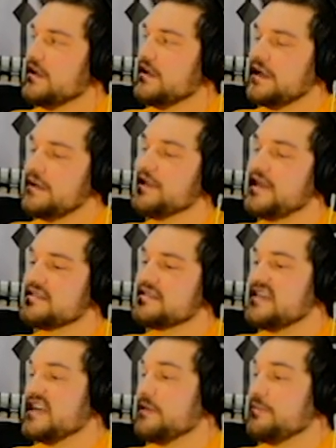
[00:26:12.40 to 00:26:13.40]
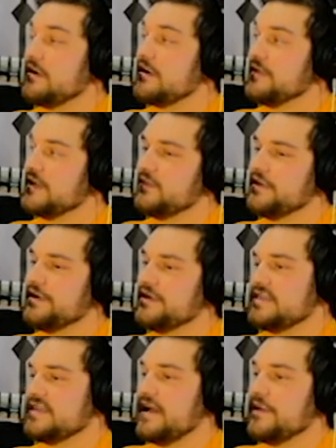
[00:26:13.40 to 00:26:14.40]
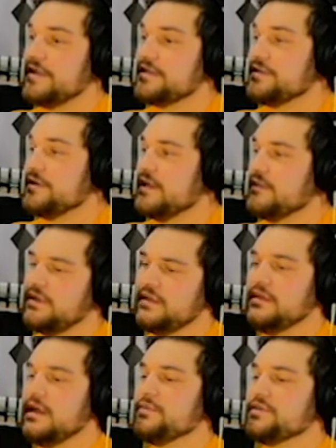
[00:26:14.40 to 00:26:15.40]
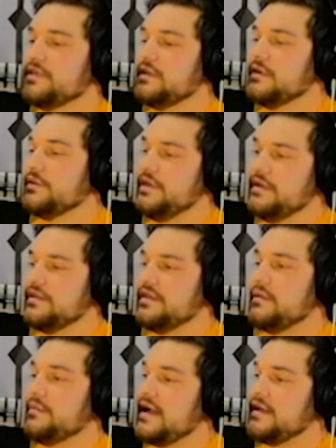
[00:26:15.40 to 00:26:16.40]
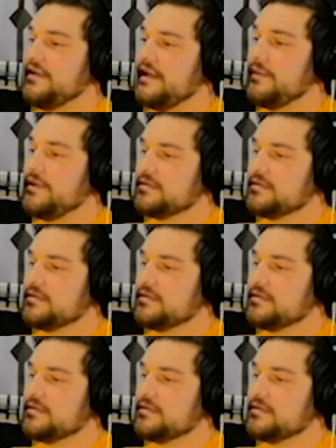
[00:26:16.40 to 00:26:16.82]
You're like, I'm going to cast a psychic power. I'm like, well, you're in deny range. And you're like, well, I'm just going to go here. Then I'm out of deny range.